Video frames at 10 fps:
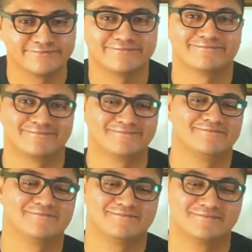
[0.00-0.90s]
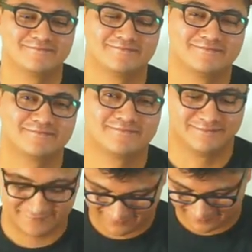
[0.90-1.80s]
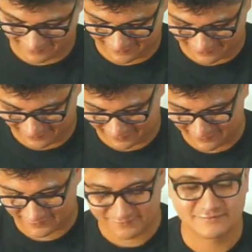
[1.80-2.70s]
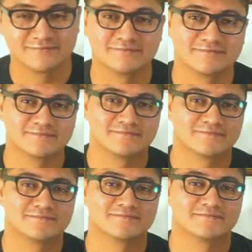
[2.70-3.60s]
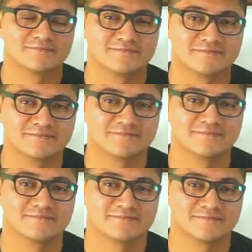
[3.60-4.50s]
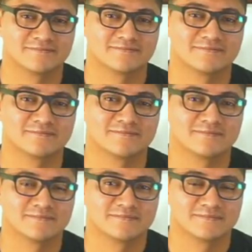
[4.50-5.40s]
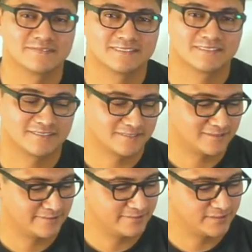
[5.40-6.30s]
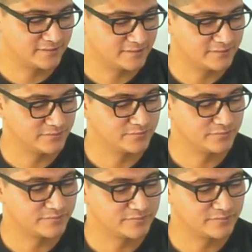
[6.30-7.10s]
The person shown says nothing.